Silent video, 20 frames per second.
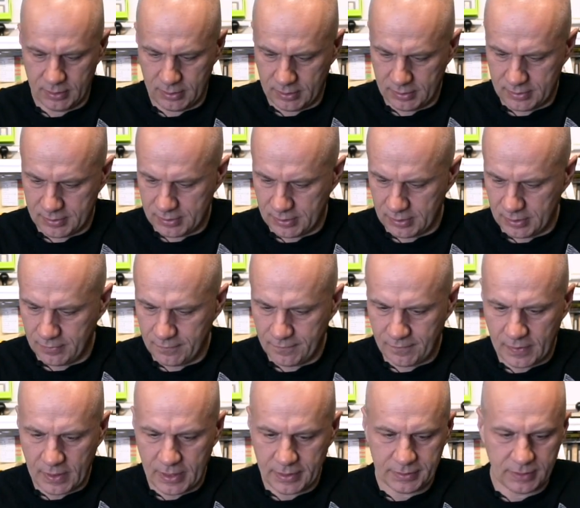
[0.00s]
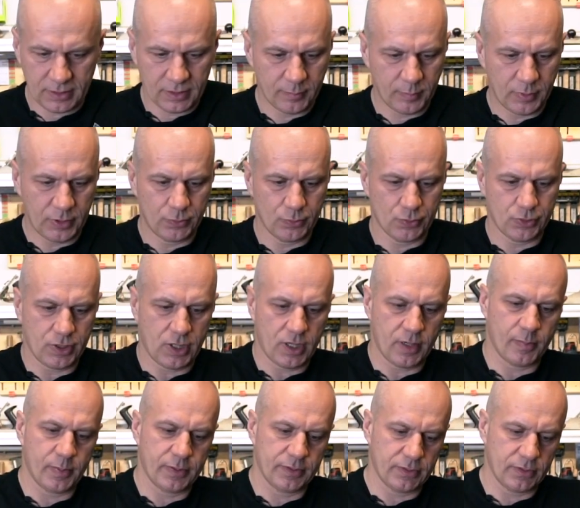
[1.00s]
It's inviting me to
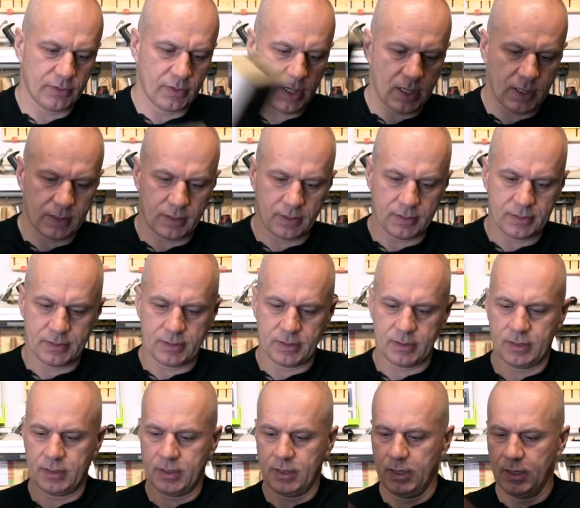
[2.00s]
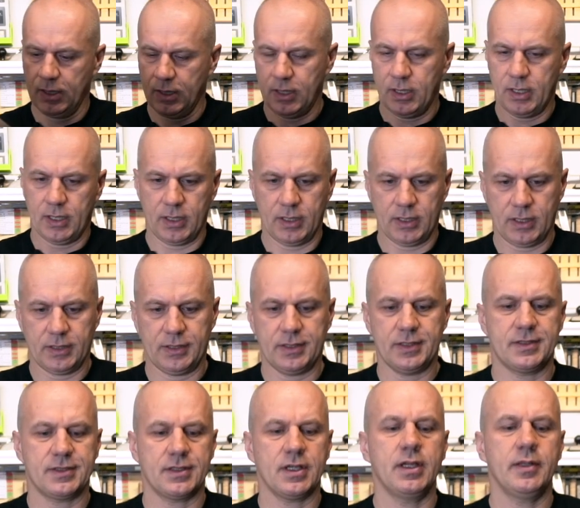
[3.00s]
sharpen the runners, and at the
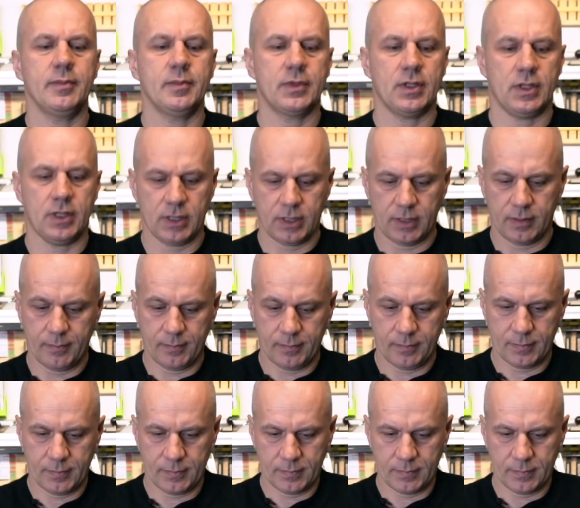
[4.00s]
same time